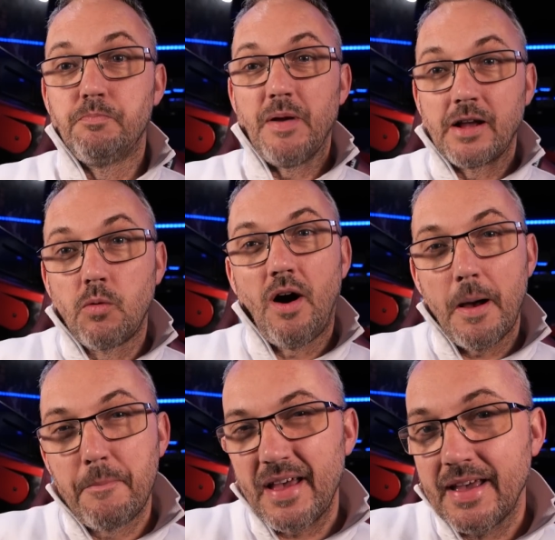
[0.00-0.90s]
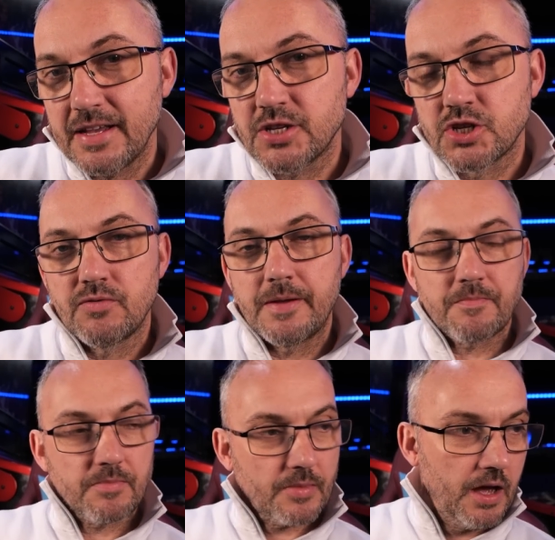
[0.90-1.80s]
been quite a bit of history
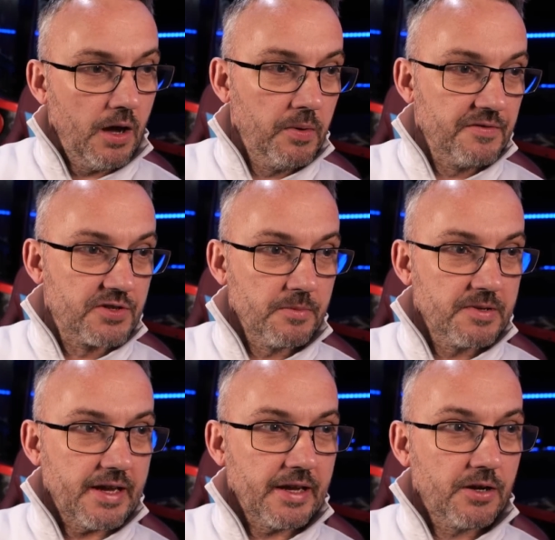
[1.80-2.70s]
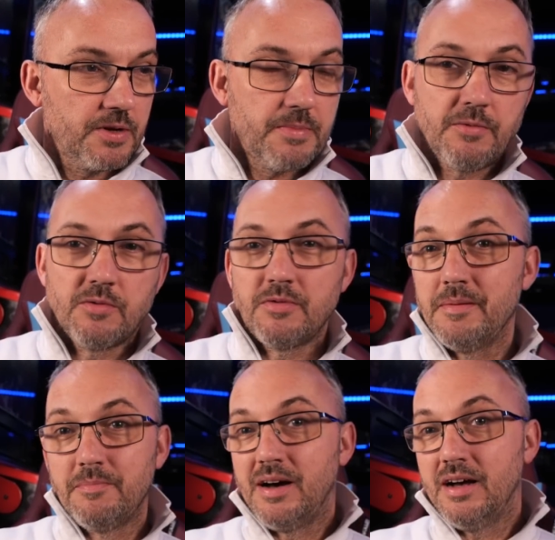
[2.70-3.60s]
with Zouma's ankle. You may well
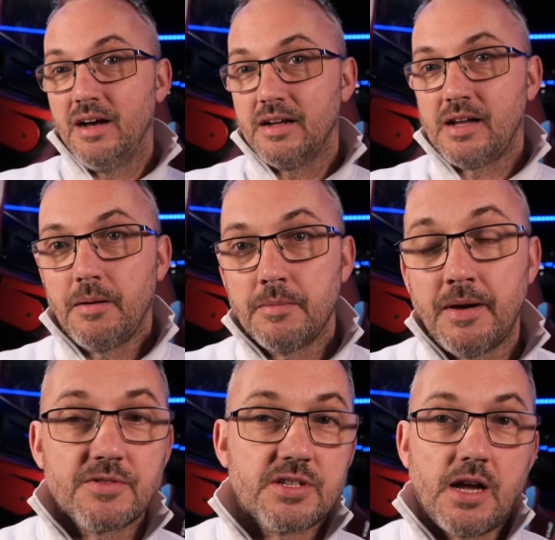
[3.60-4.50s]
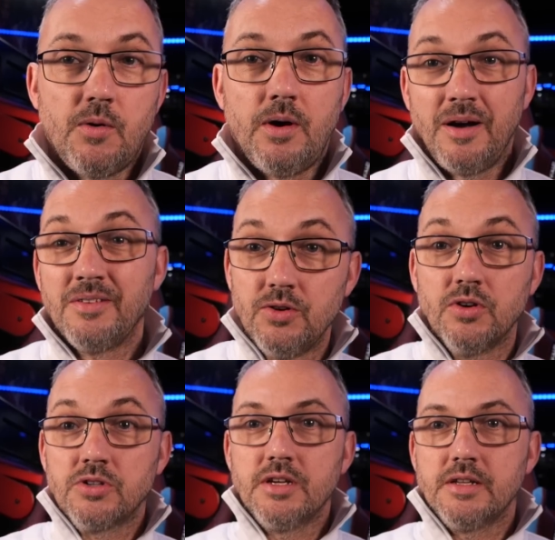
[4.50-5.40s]
remember a couple of months ago, I
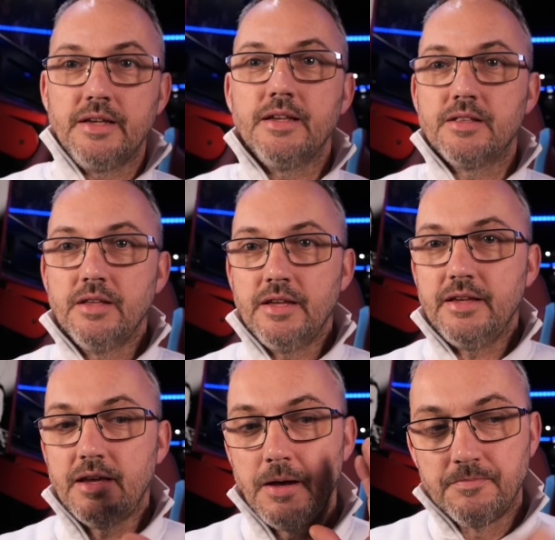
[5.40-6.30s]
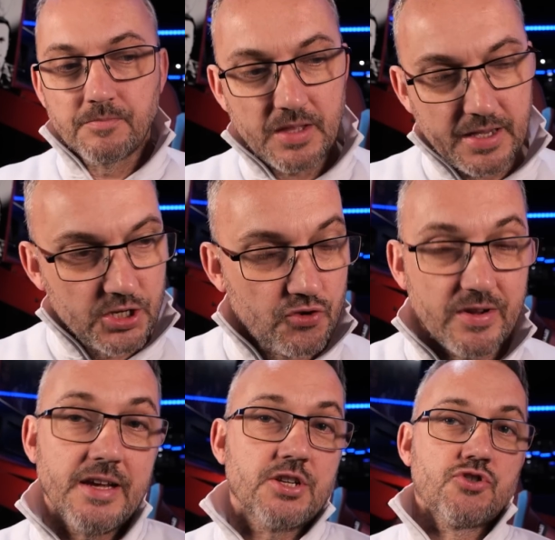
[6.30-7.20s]
looked at the
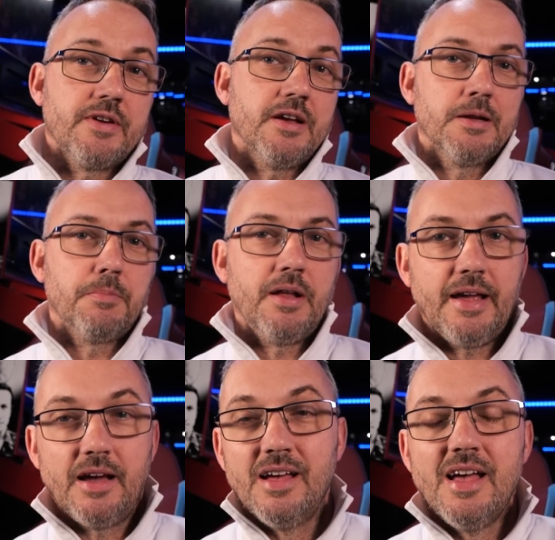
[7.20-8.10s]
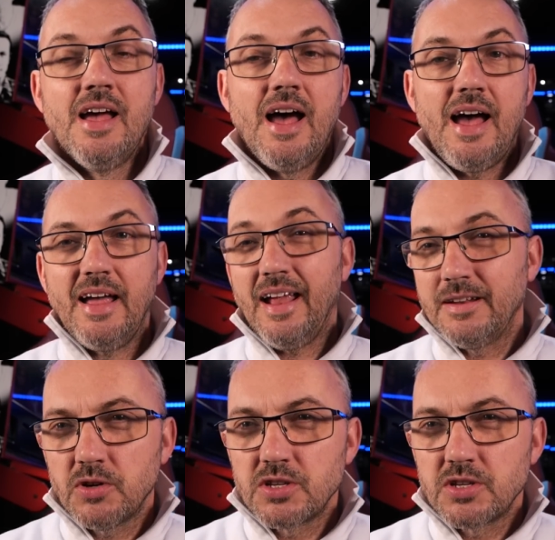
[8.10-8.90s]
injury history of the player, and it